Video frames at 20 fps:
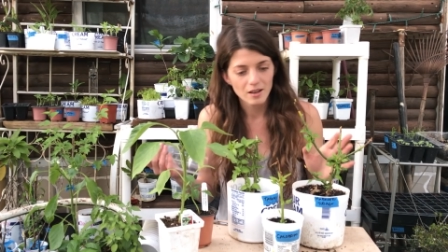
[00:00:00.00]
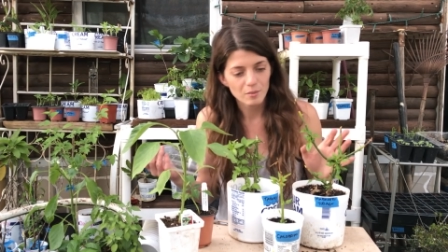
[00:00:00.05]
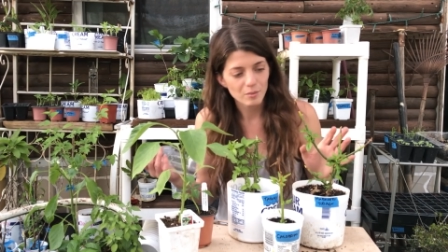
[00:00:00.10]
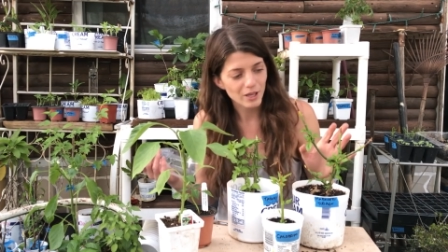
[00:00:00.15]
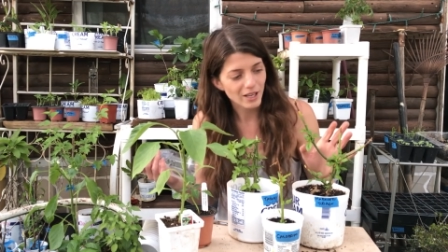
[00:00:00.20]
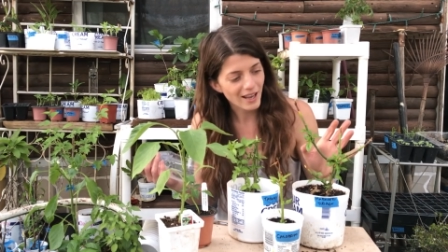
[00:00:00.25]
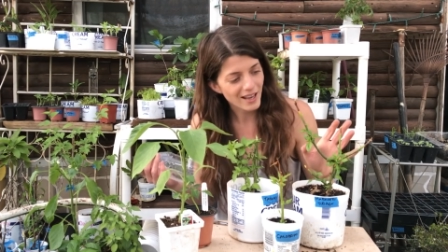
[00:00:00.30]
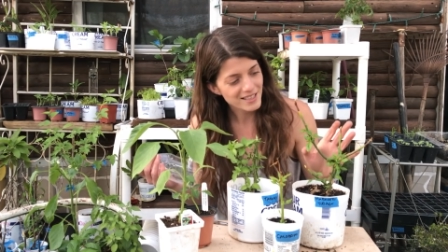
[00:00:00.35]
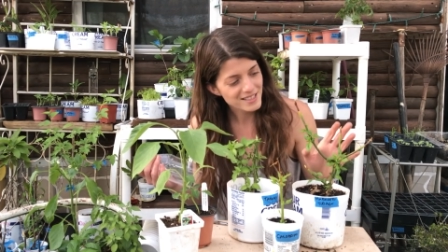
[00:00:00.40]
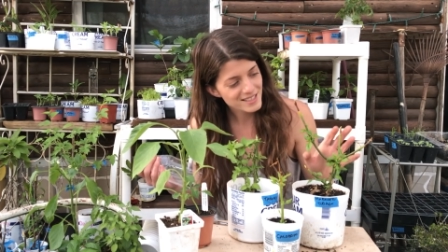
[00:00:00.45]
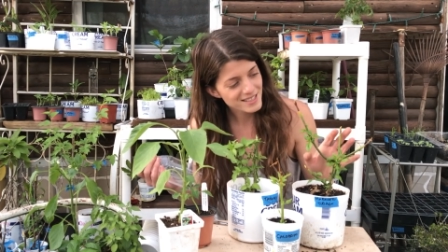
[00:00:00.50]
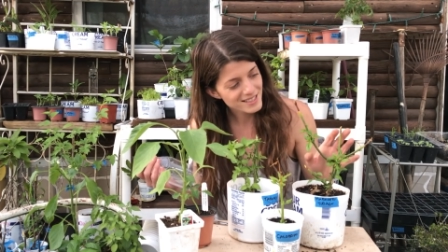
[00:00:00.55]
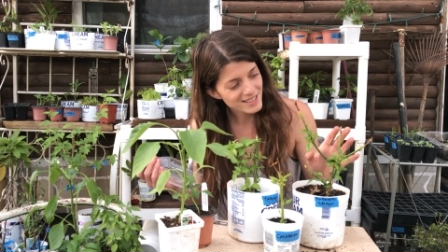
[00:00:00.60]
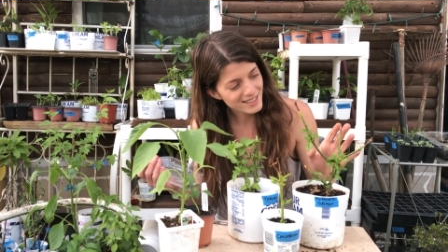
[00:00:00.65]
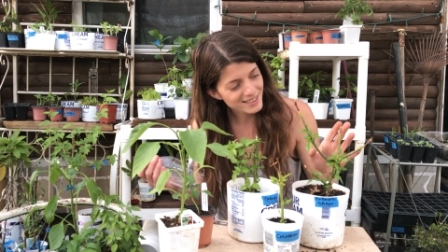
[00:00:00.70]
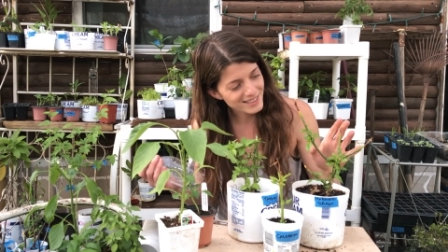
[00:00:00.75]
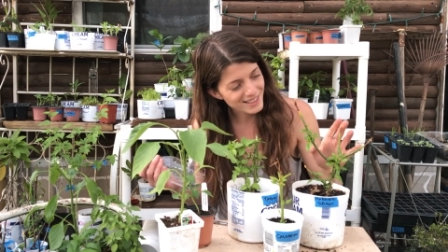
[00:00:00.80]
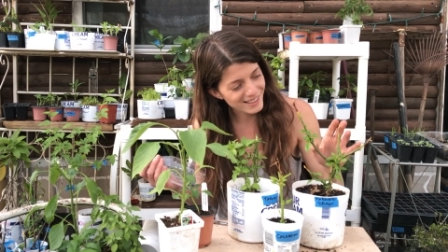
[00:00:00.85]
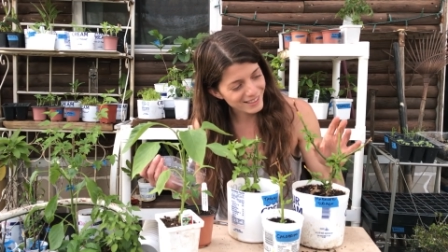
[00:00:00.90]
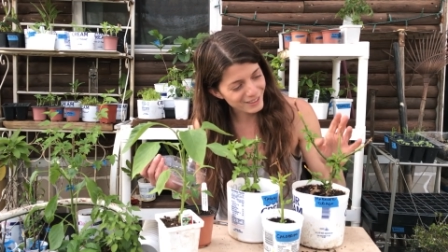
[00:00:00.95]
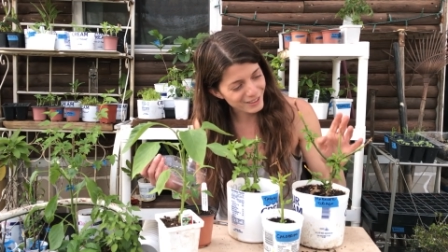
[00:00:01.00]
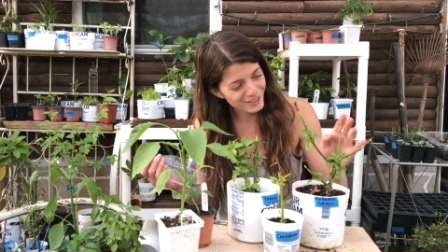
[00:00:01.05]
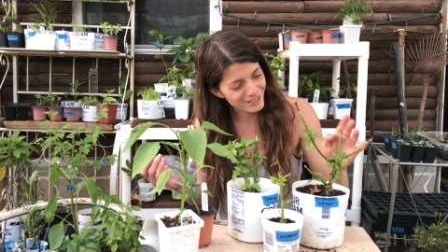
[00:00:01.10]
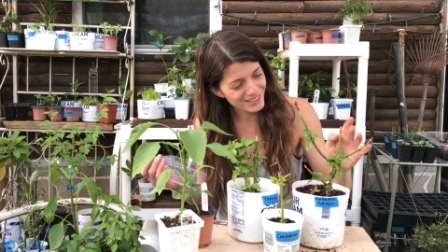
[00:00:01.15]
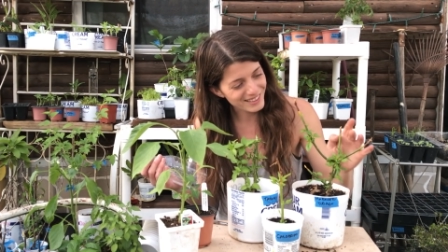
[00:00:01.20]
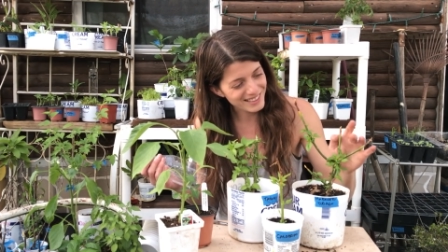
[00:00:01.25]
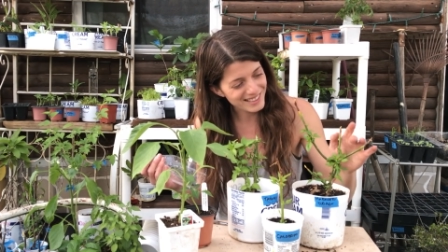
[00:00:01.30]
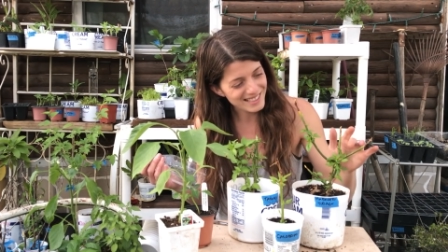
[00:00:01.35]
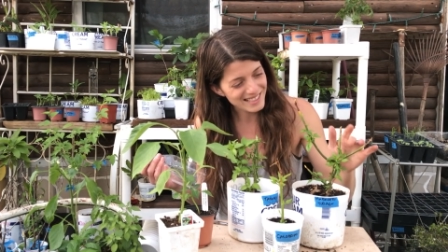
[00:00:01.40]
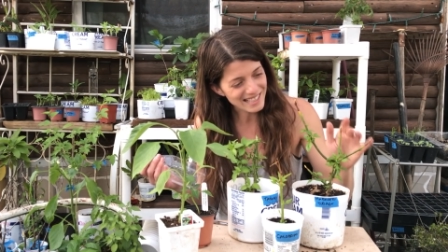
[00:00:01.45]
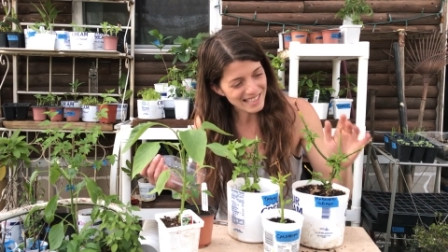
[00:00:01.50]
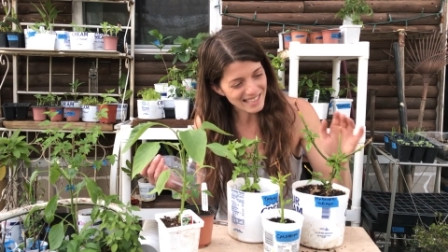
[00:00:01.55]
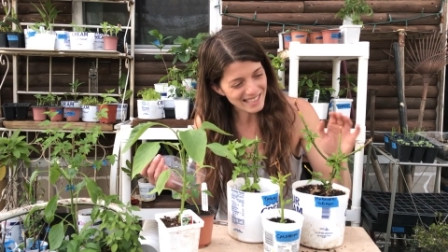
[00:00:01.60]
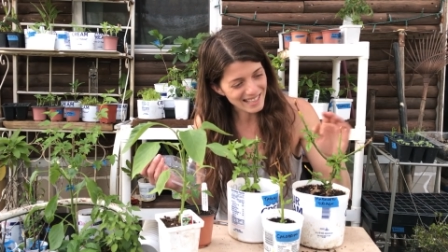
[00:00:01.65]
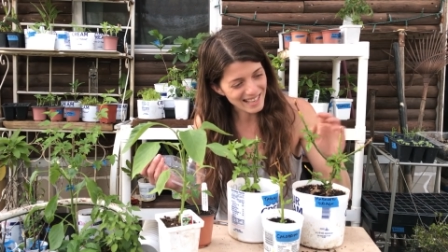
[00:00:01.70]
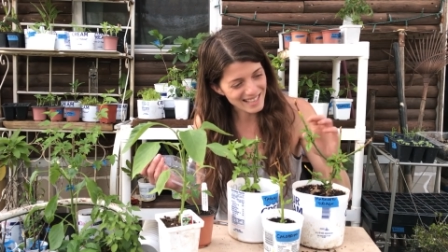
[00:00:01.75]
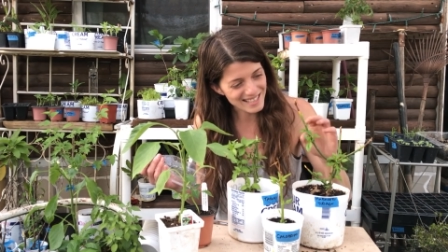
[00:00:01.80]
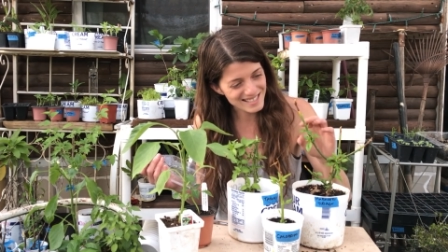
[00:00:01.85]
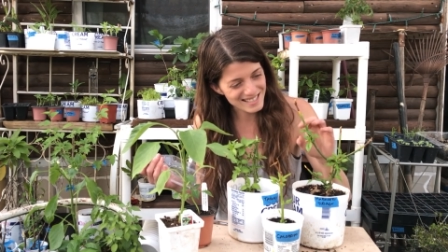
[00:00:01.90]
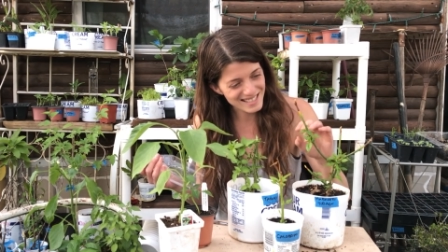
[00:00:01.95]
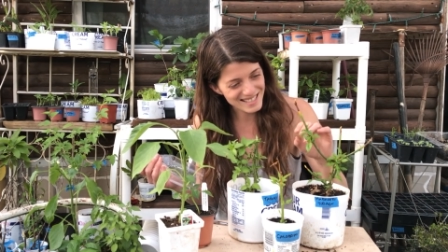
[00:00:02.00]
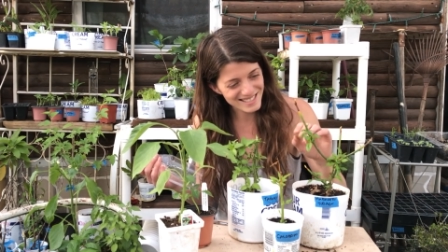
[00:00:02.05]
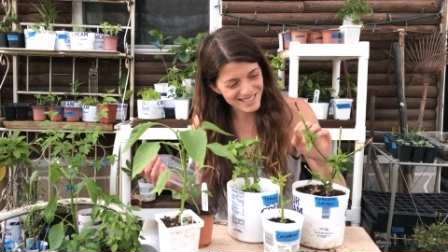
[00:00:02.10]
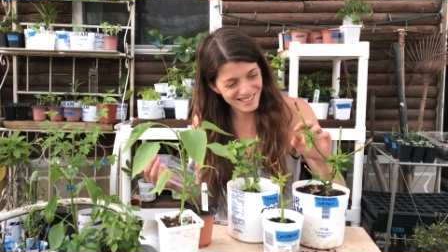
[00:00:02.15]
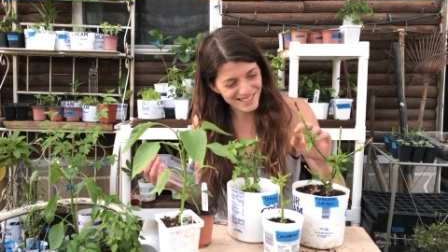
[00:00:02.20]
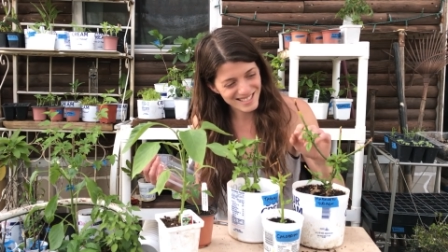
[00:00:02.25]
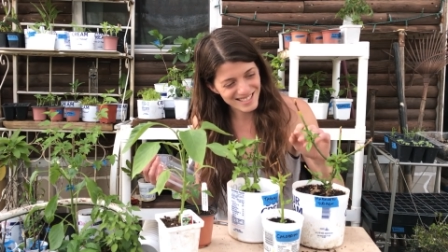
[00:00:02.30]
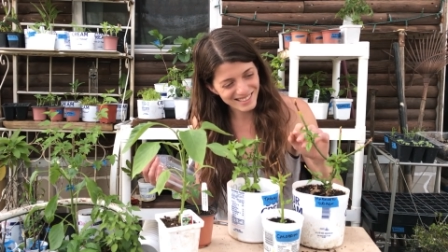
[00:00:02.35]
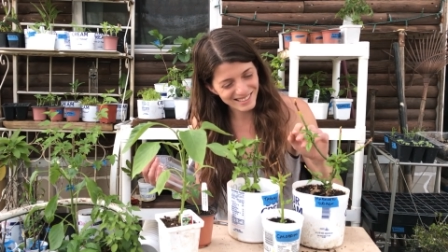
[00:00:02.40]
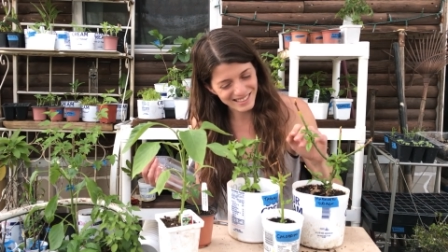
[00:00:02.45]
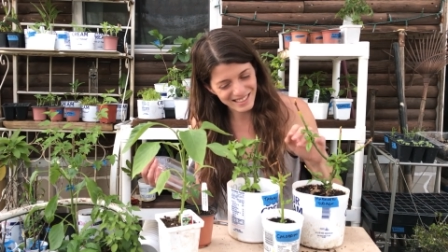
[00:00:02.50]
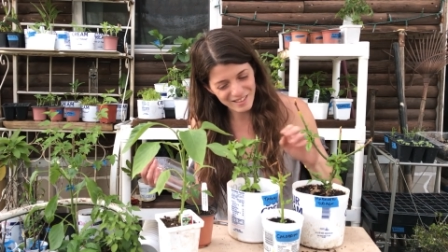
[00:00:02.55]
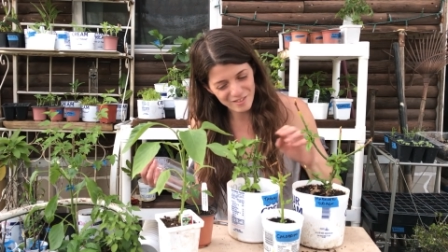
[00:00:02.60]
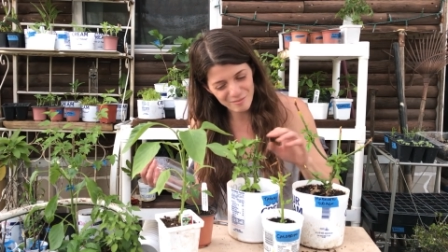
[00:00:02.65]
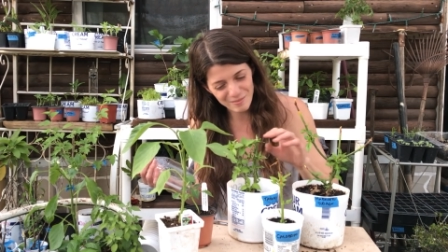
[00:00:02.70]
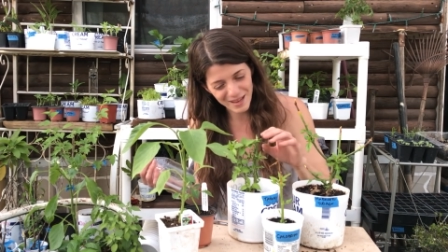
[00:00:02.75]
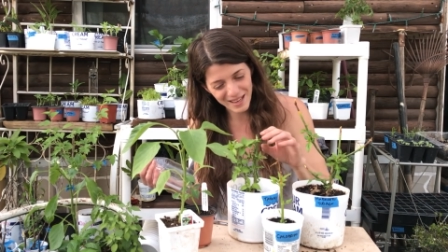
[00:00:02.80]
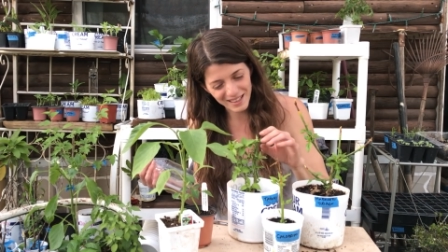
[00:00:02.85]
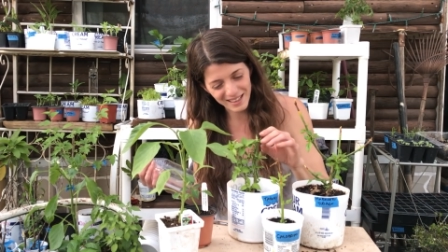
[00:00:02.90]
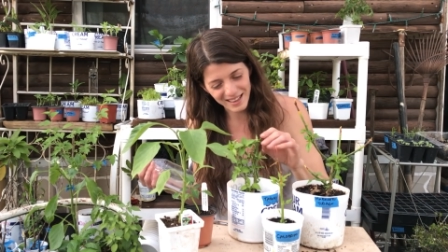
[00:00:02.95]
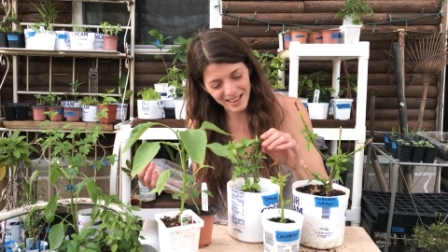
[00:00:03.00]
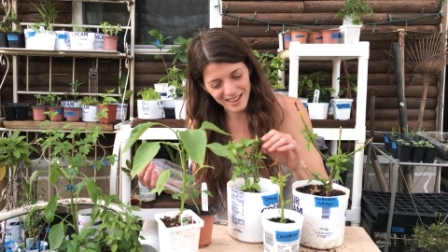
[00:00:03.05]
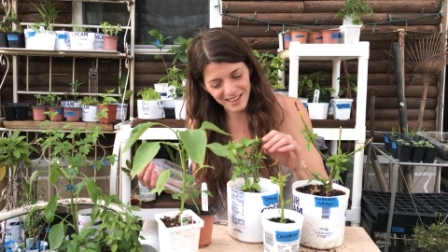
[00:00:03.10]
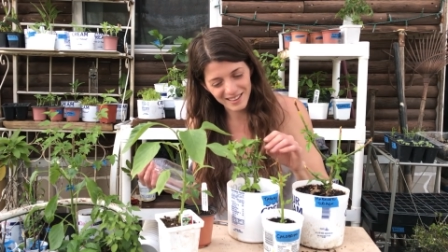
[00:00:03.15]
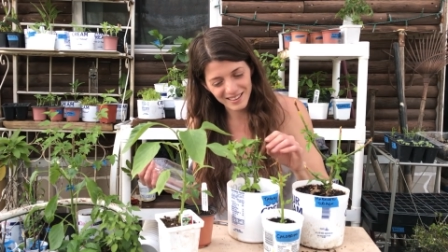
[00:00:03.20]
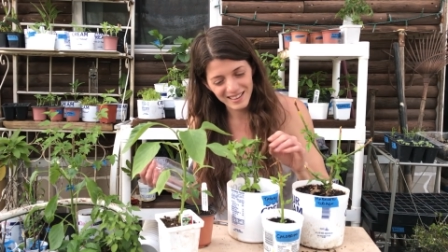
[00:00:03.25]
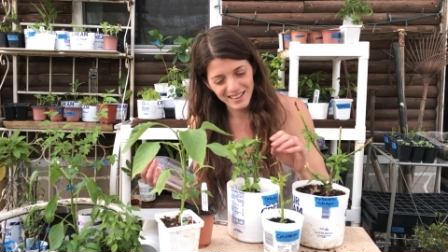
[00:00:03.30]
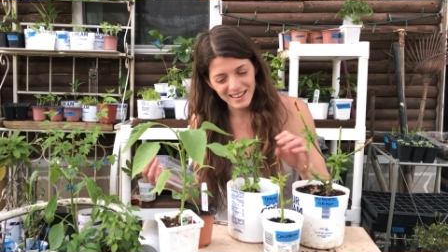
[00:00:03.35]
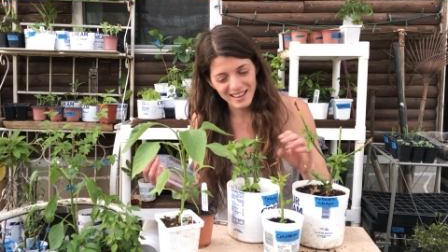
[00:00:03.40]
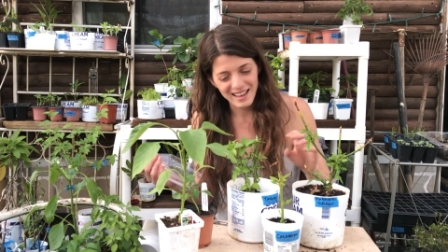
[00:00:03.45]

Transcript: But I just think they look really neat as they start to leaf back out,